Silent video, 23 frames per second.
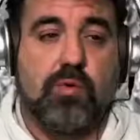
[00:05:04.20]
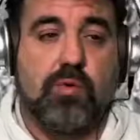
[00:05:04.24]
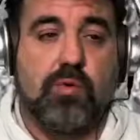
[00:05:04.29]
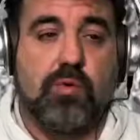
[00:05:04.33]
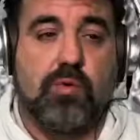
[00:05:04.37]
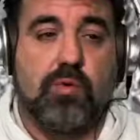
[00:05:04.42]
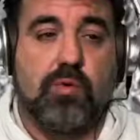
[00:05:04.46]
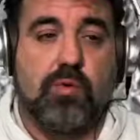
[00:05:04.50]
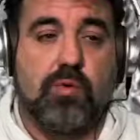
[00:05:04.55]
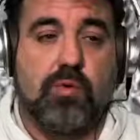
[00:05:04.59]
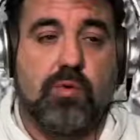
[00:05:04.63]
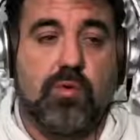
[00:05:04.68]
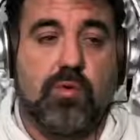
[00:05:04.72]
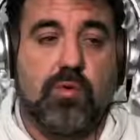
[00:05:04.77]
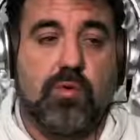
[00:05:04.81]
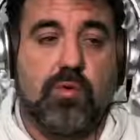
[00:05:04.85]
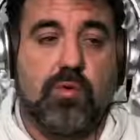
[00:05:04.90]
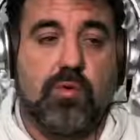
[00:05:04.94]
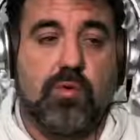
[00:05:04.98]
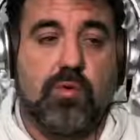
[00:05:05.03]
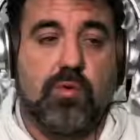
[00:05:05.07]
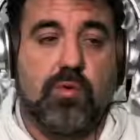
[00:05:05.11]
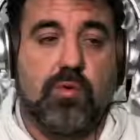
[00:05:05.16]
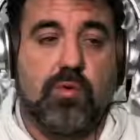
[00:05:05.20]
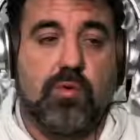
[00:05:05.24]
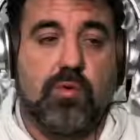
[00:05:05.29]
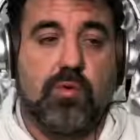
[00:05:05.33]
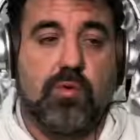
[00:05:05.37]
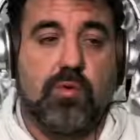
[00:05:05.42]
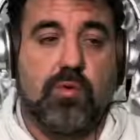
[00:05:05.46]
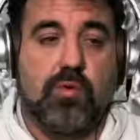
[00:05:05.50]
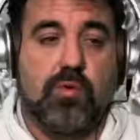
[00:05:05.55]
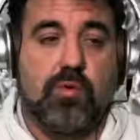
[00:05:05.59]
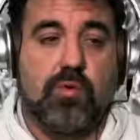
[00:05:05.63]
their comedy or
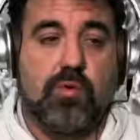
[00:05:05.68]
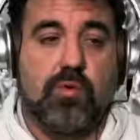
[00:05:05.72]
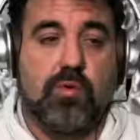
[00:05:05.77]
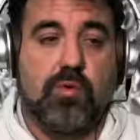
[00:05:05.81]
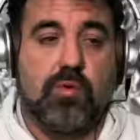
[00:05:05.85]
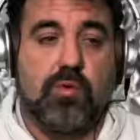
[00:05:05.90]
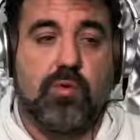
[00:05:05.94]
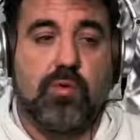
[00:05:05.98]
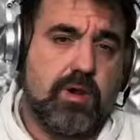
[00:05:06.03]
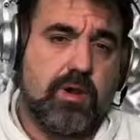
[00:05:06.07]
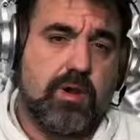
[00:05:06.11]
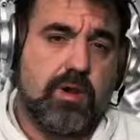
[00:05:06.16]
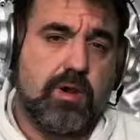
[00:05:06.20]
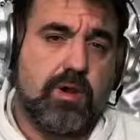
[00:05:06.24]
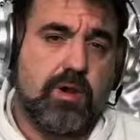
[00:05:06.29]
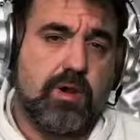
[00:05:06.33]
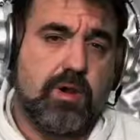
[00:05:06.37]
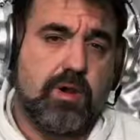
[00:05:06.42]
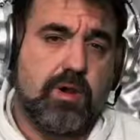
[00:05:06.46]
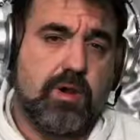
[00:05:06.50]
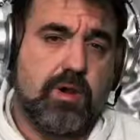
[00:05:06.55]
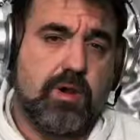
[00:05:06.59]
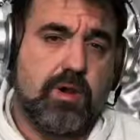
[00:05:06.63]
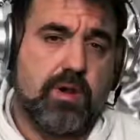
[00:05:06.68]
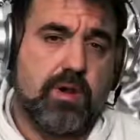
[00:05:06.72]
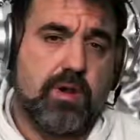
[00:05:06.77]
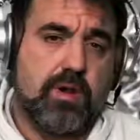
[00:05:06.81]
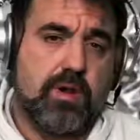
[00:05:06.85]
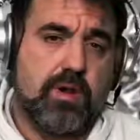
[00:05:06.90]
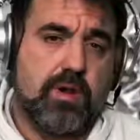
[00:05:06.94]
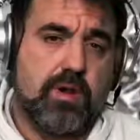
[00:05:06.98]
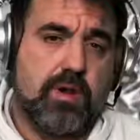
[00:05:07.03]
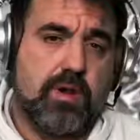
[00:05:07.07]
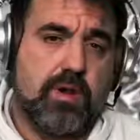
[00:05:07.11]
support their art or
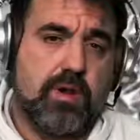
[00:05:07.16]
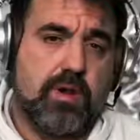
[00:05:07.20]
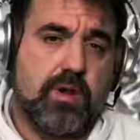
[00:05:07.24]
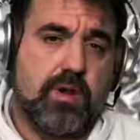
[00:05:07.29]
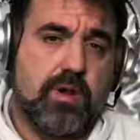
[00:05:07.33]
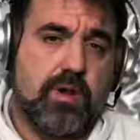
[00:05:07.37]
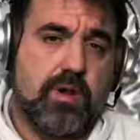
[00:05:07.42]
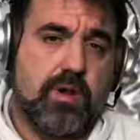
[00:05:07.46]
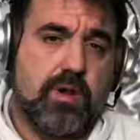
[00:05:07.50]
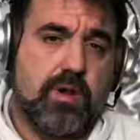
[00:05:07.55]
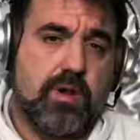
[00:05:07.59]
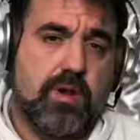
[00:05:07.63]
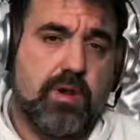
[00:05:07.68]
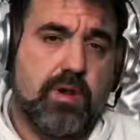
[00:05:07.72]
support whatever.